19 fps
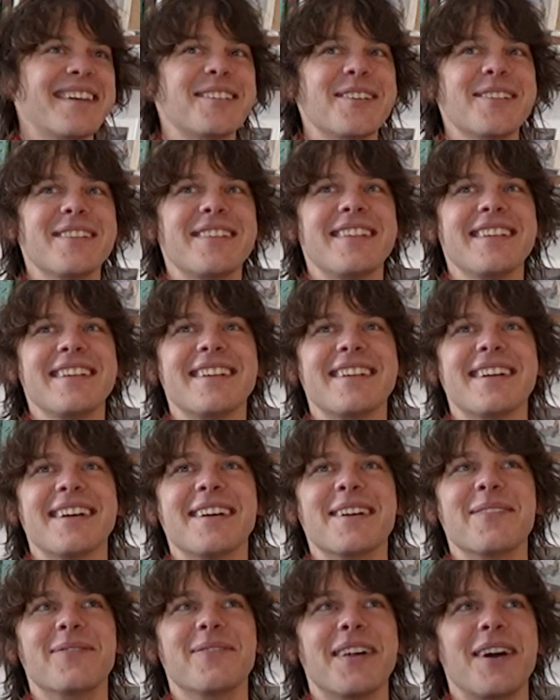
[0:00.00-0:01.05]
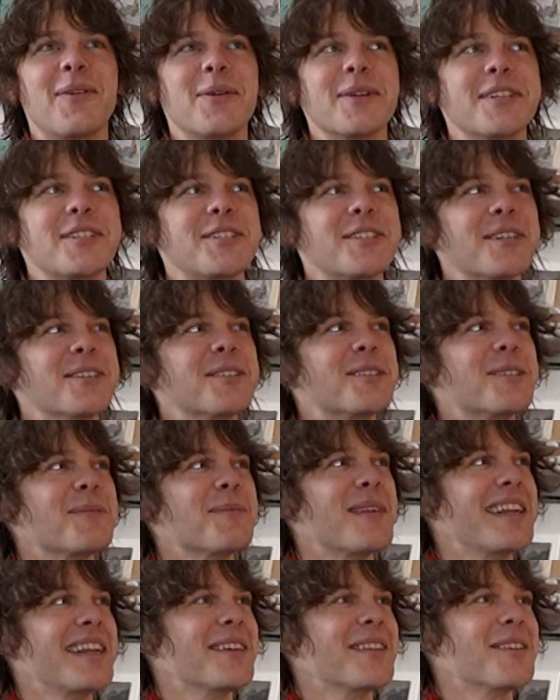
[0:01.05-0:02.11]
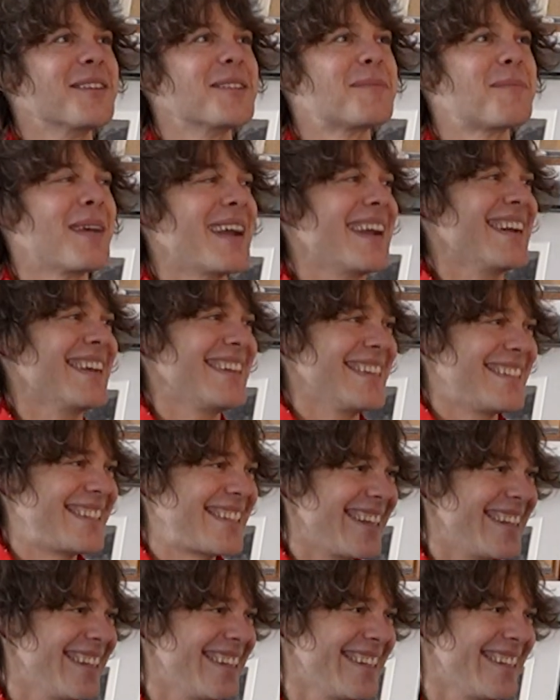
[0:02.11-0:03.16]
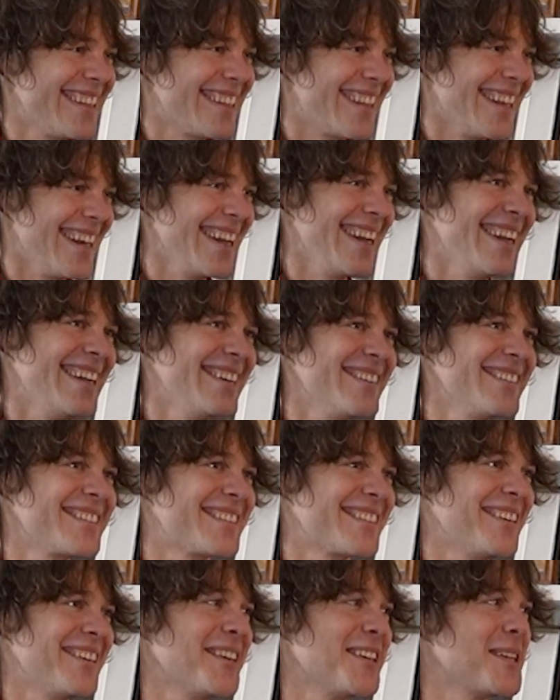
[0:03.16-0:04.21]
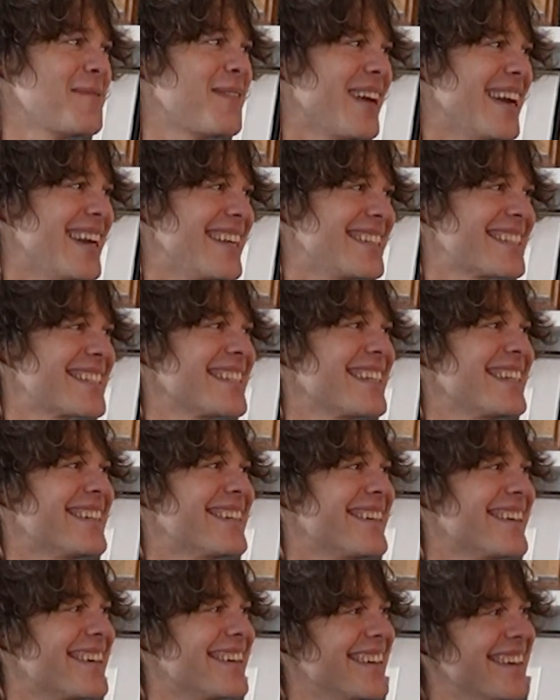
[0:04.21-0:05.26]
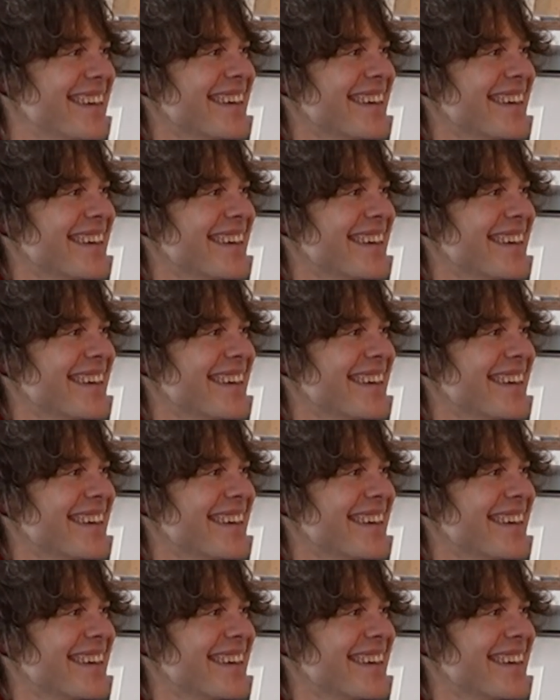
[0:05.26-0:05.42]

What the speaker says: I don't think I want to show too many of those paintings, the early paintings that he got.